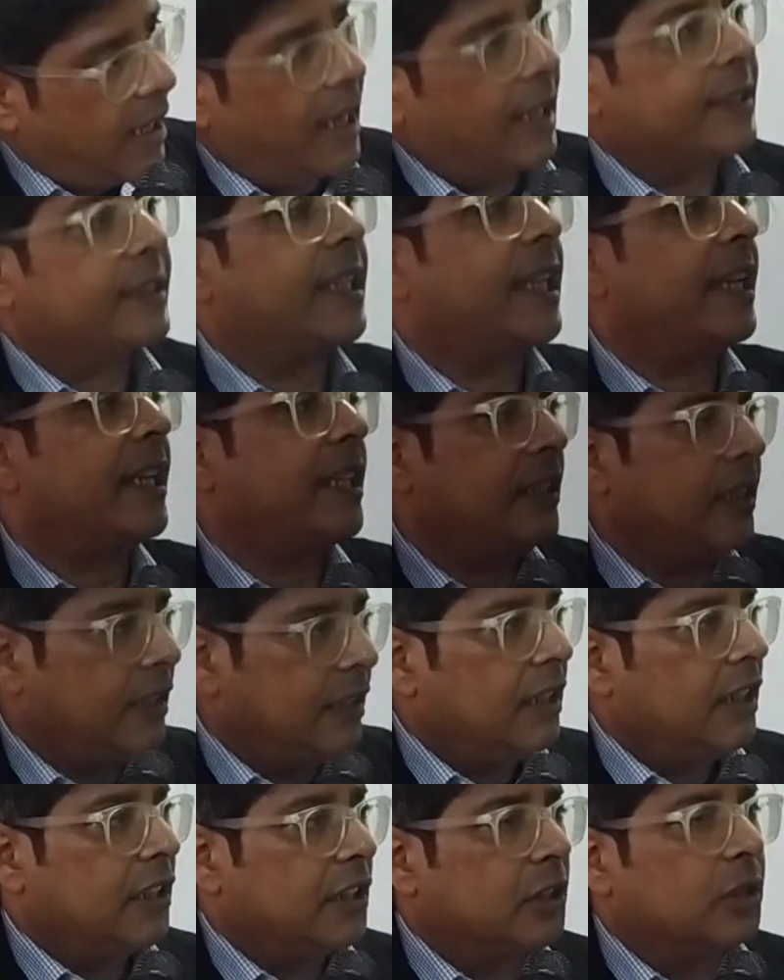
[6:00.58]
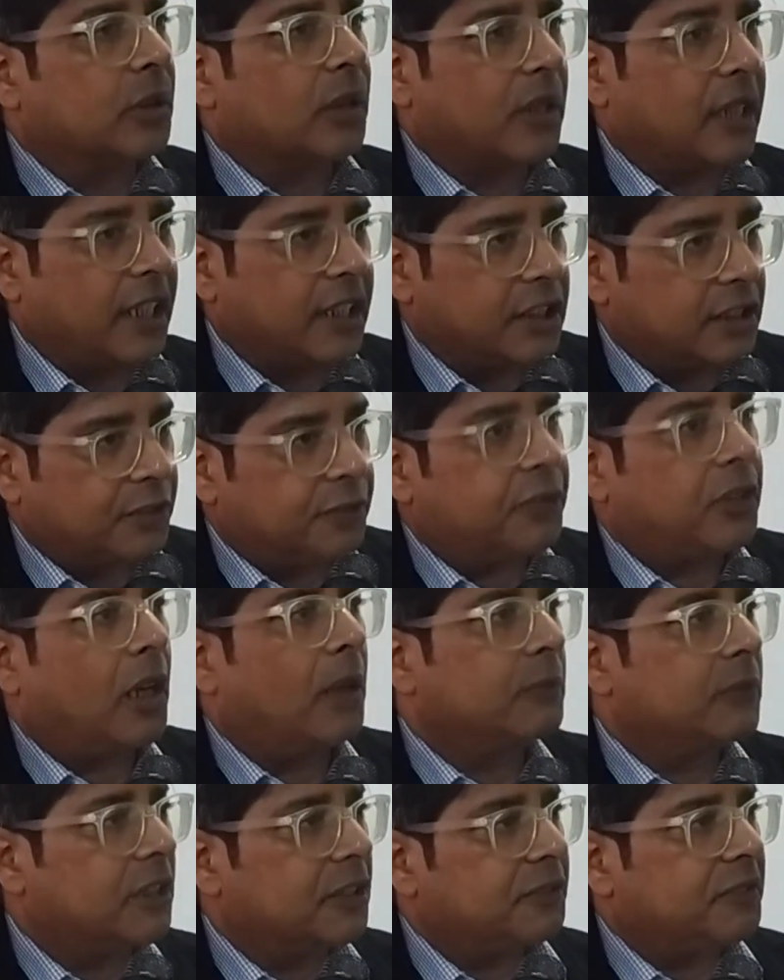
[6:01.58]
and then kind of
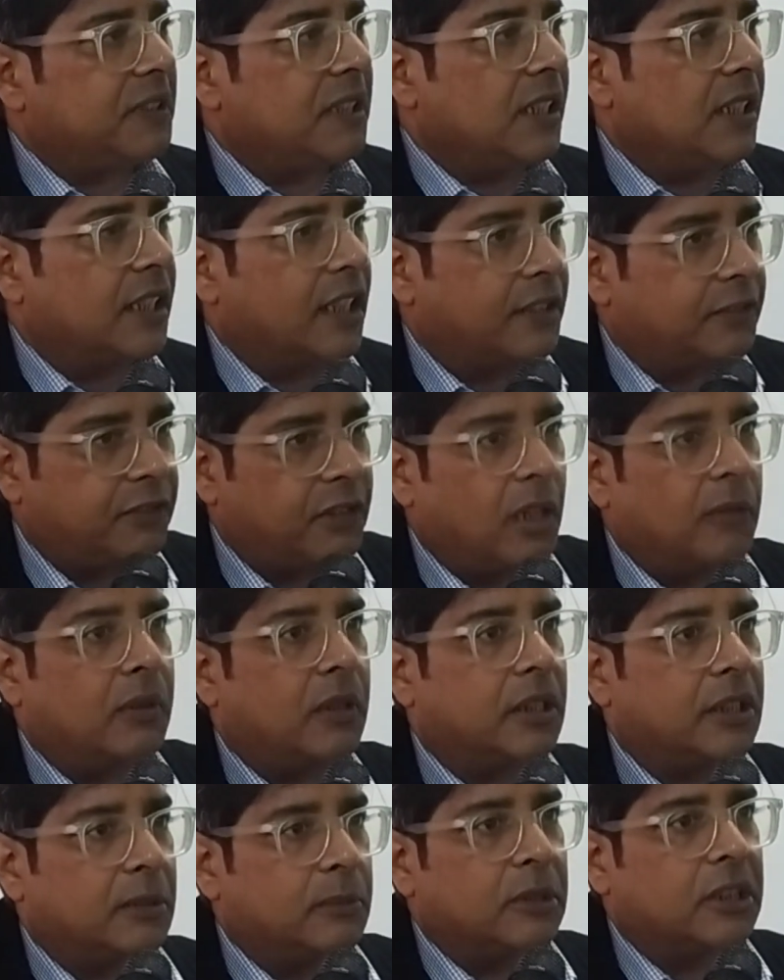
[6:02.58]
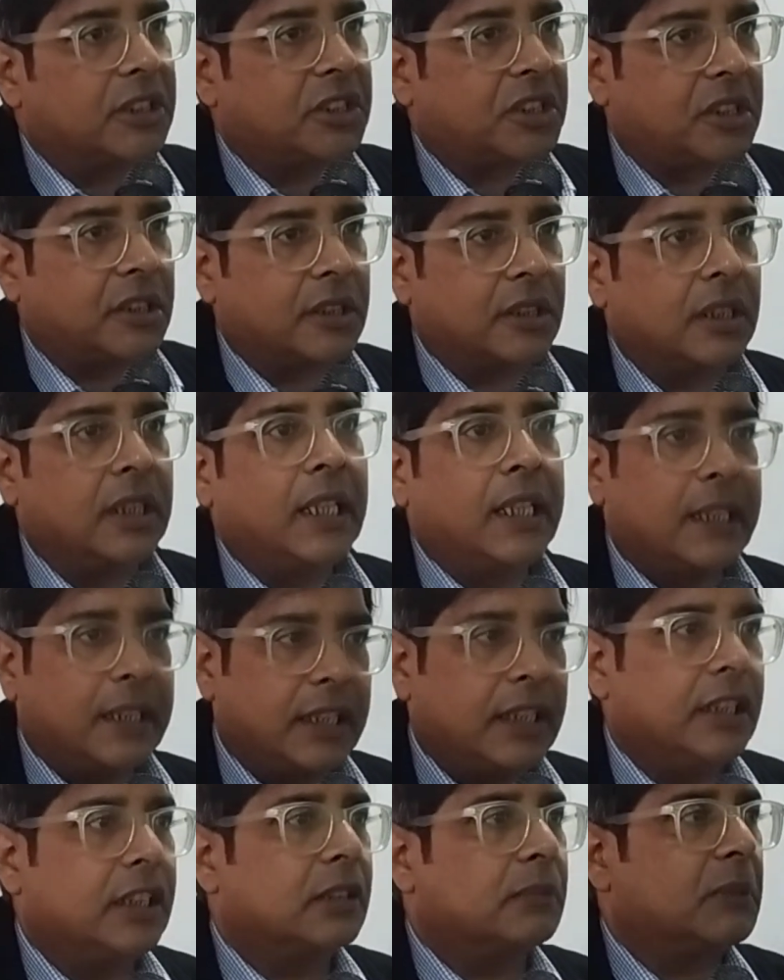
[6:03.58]
from the field and from our immersion
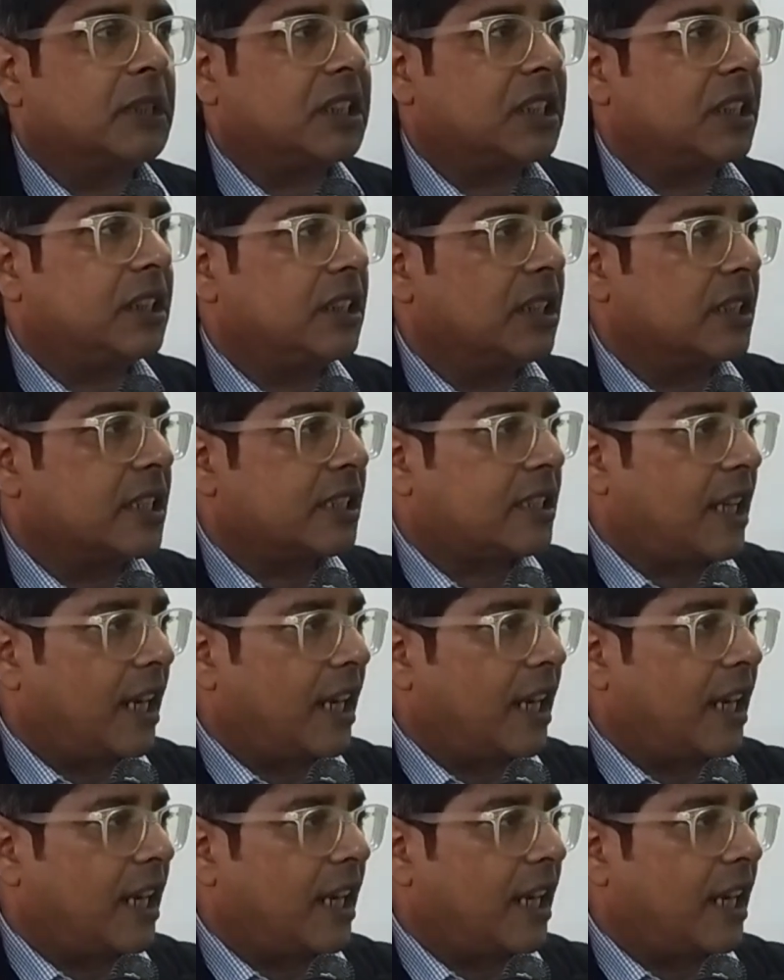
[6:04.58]
in the materials,